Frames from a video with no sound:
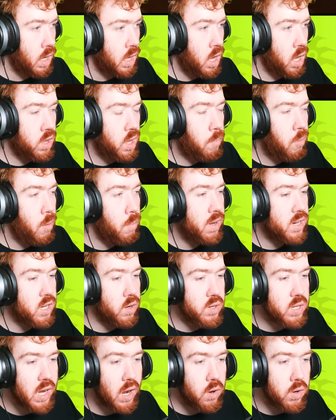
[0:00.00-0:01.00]
The problem is
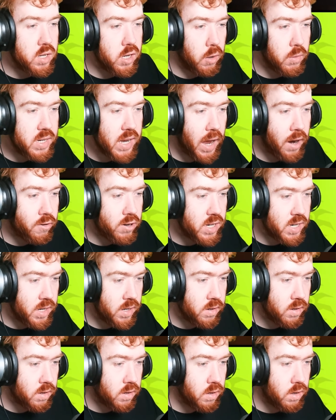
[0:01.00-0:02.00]
always
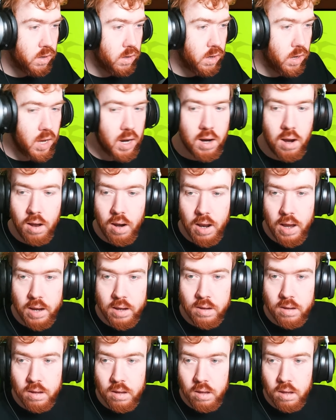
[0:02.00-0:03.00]
accuracy. I can't lie.